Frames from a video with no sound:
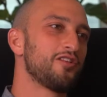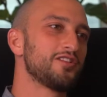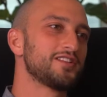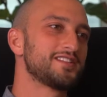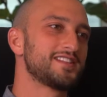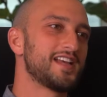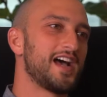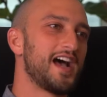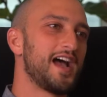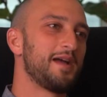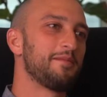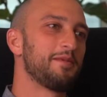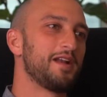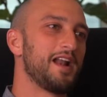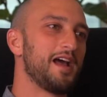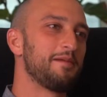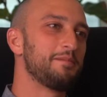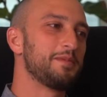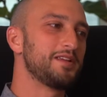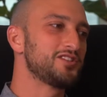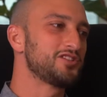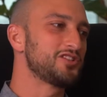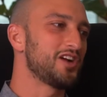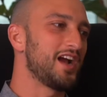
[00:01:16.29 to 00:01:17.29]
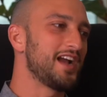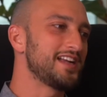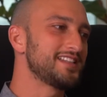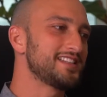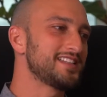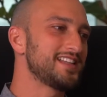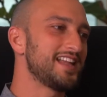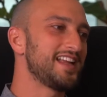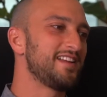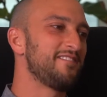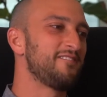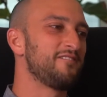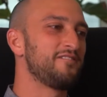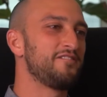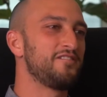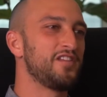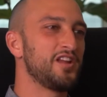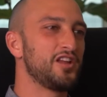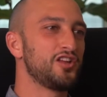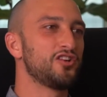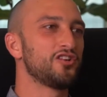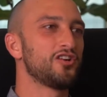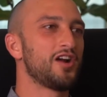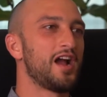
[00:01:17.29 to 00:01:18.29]
the time, and I've been trying to like
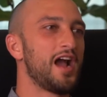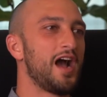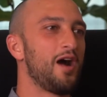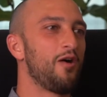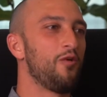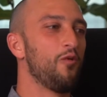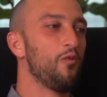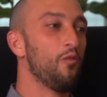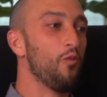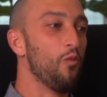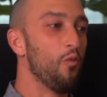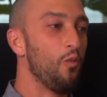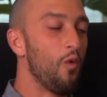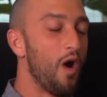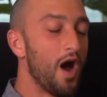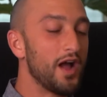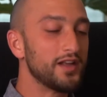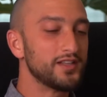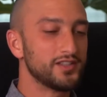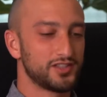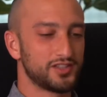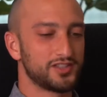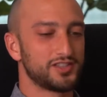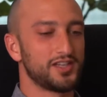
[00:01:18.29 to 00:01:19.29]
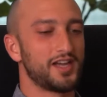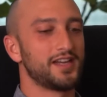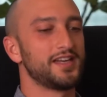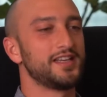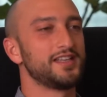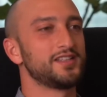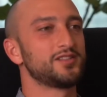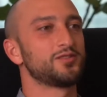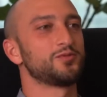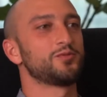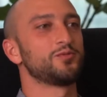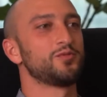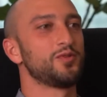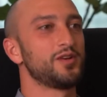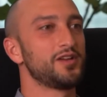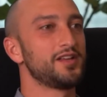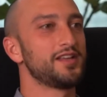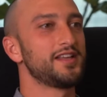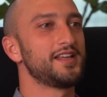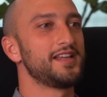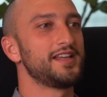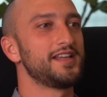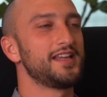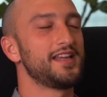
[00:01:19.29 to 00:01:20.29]
figure out what Sonny's
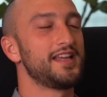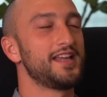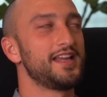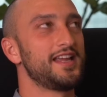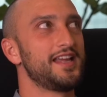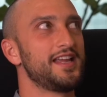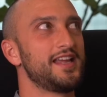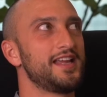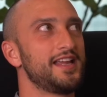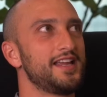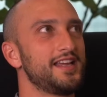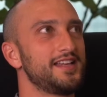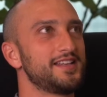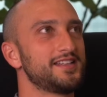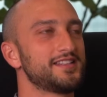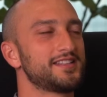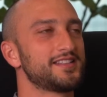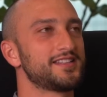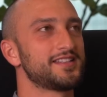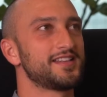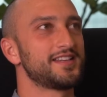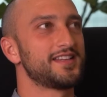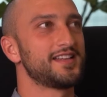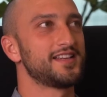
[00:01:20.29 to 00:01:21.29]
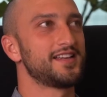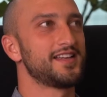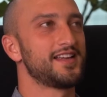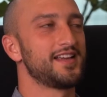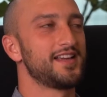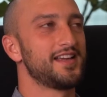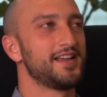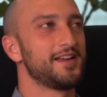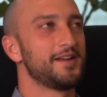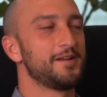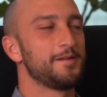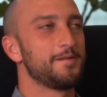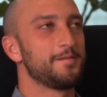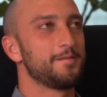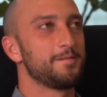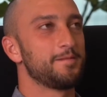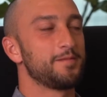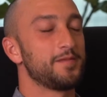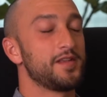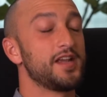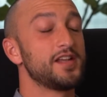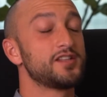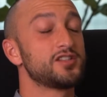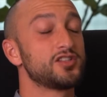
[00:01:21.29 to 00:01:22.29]
really is.
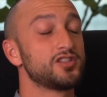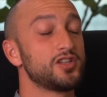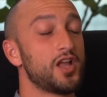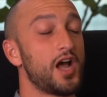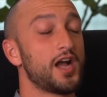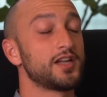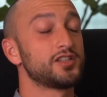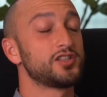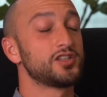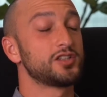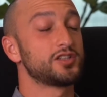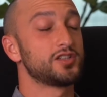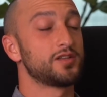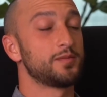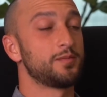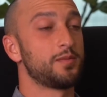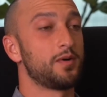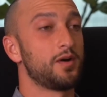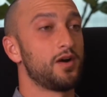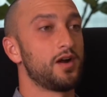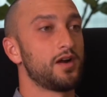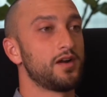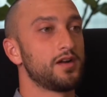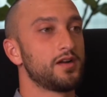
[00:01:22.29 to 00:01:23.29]
It's not just a bar.